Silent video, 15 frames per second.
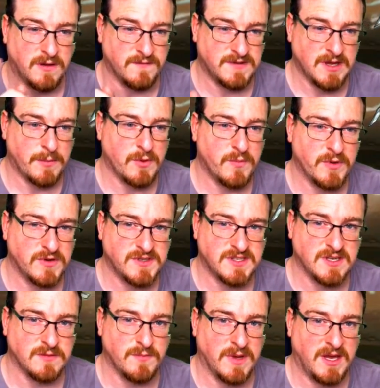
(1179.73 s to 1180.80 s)
you've double
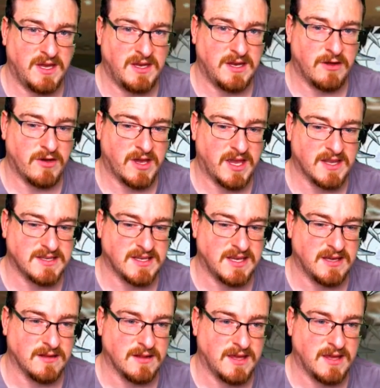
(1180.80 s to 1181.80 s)
boosted me. Now I get to kill